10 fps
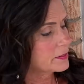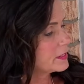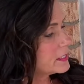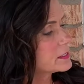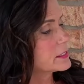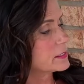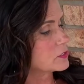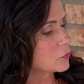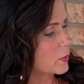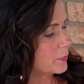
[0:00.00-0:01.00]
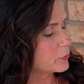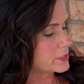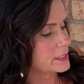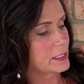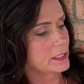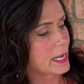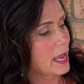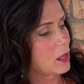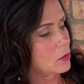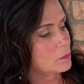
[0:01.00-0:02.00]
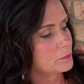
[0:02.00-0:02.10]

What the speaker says: This is to represent how